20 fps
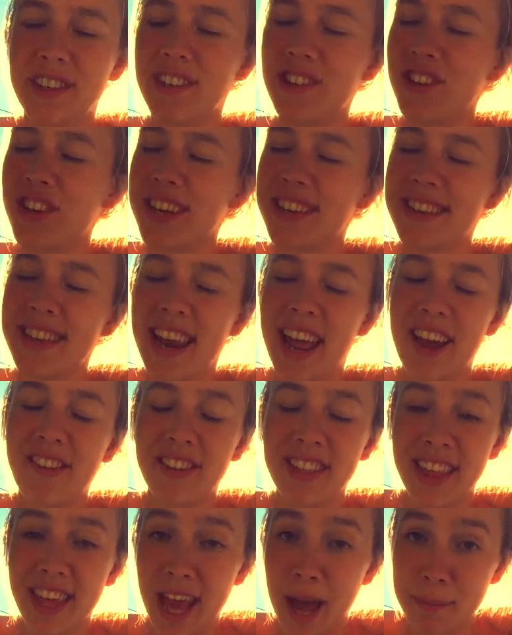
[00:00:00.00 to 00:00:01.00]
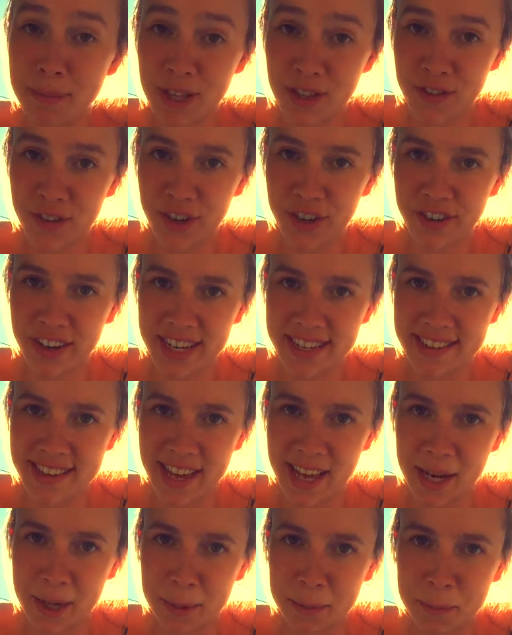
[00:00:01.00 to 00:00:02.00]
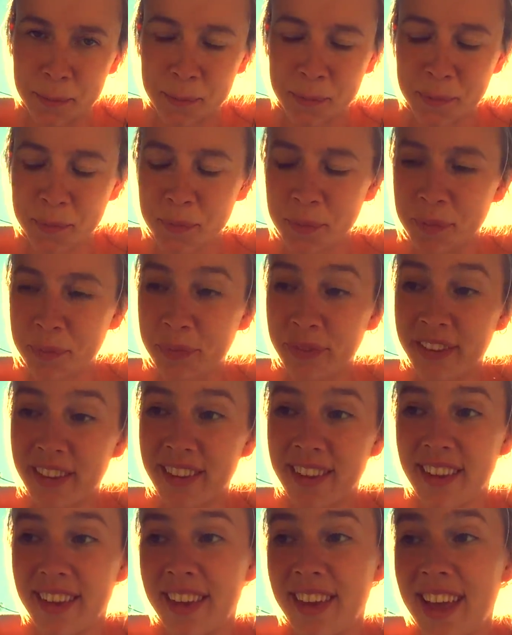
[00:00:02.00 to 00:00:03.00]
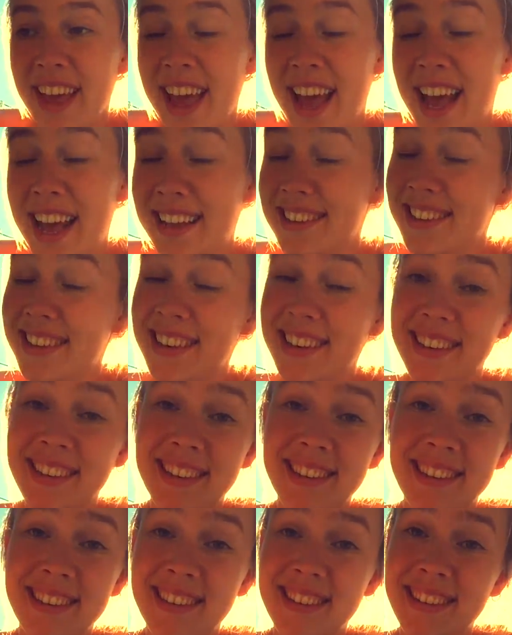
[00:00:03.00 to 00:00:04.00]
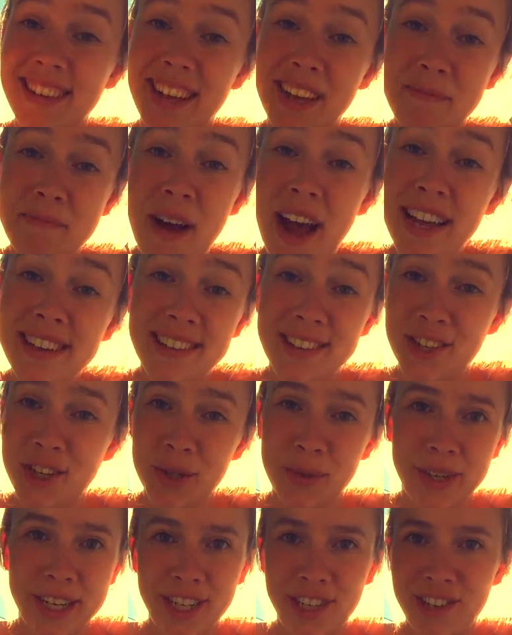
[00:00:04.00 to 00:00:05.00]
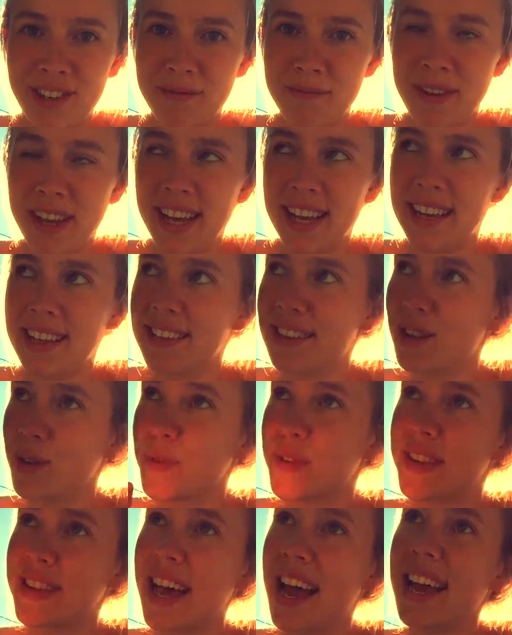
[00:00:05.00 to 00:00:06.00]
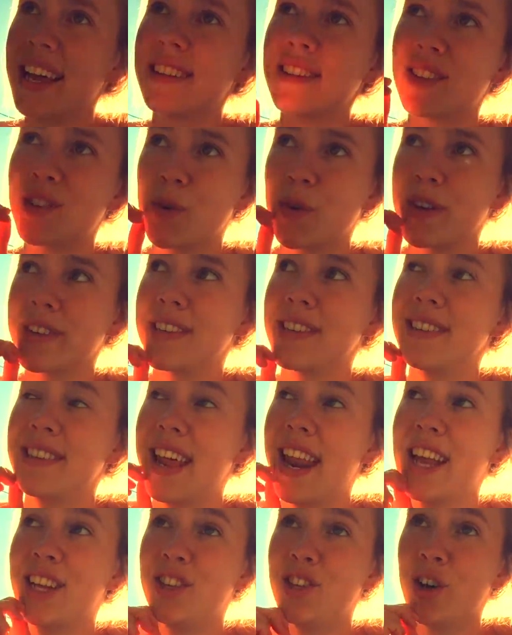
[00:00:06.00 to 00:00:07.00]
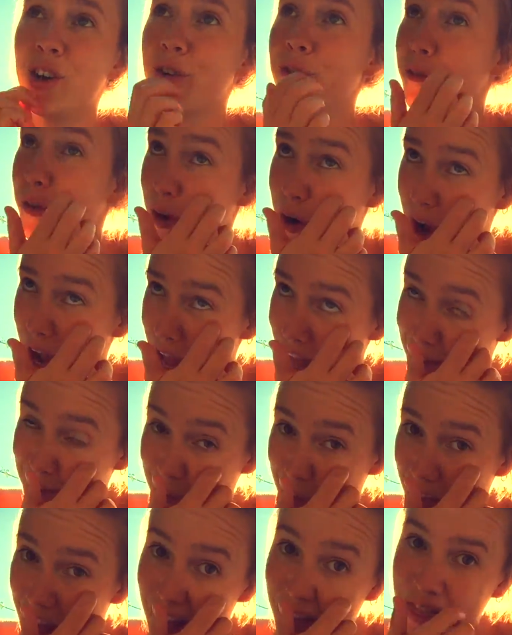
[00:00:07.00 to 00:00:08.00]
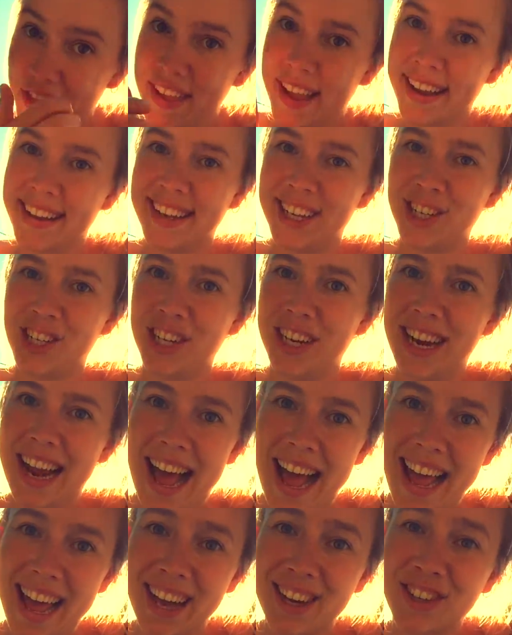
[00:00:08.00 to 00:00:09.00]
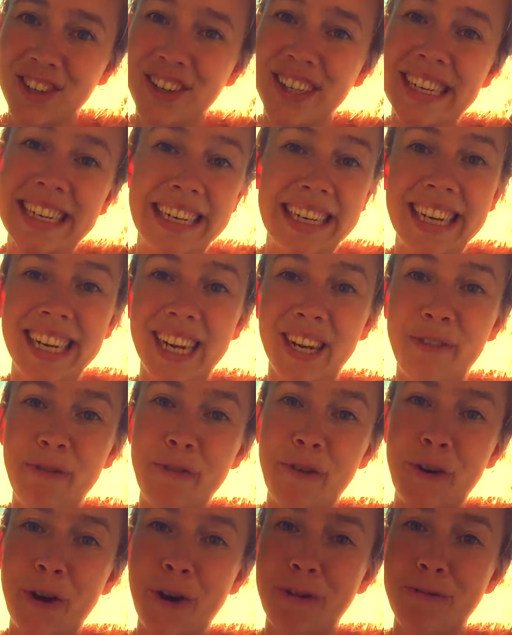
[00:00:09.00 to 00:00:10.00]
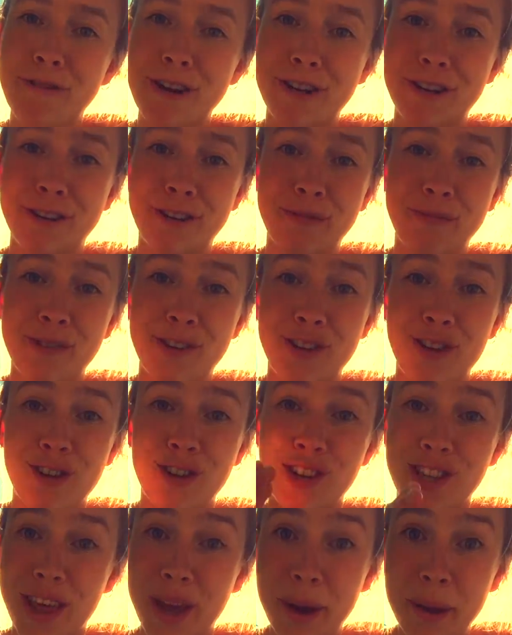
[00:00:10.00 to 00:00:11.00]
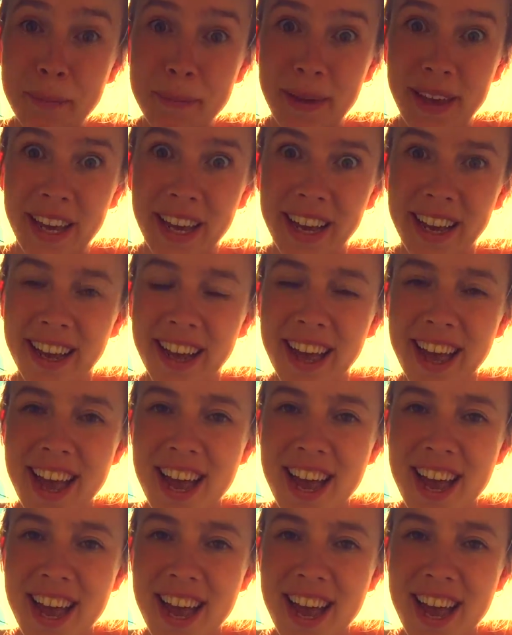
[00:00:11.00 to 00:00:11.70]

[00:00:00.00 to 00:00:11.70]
Just trust that everything happens for a reason, as it is in my situation, because those science courses that I took for animal health technician, I actually needed for registered massage therapy.